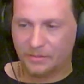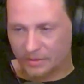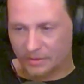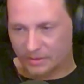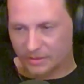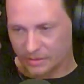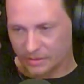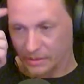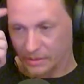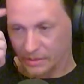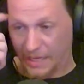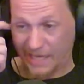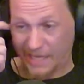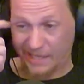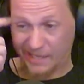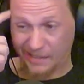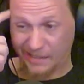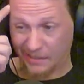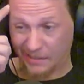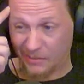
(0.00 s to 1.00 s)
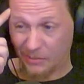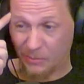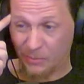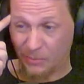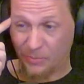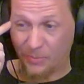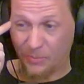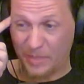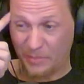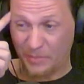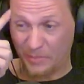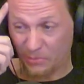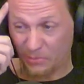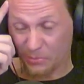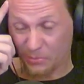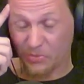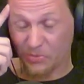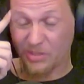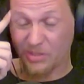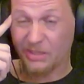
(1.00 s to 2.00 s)
like people
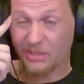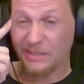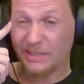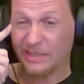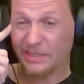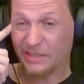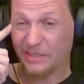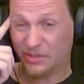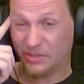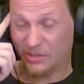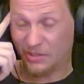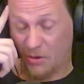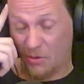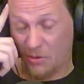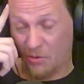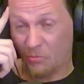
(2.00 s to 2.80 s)
really don't,